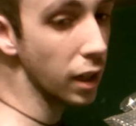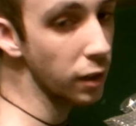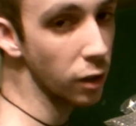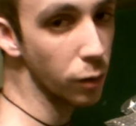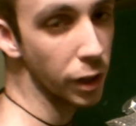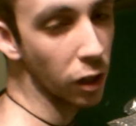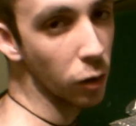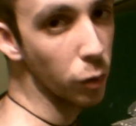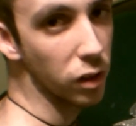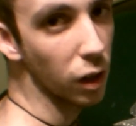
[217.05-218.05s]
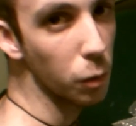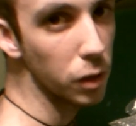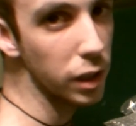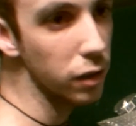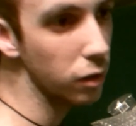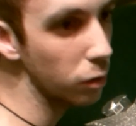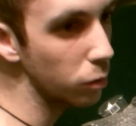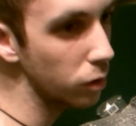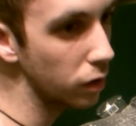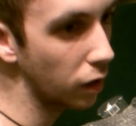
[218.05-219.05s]
in another video, which I will link
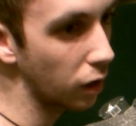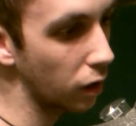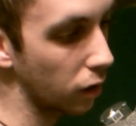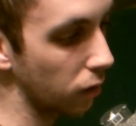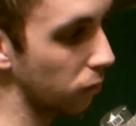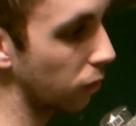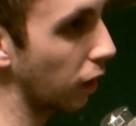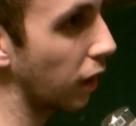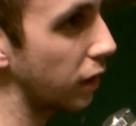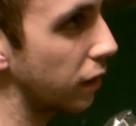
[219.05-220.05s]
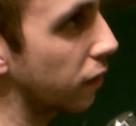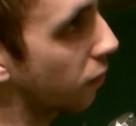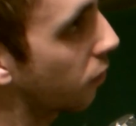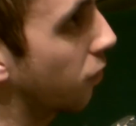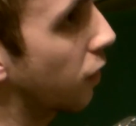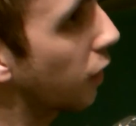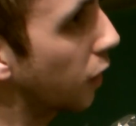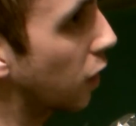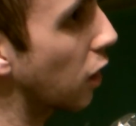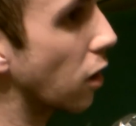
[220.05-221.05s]
to right
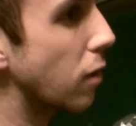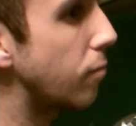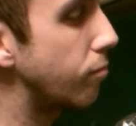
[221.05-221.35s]
here.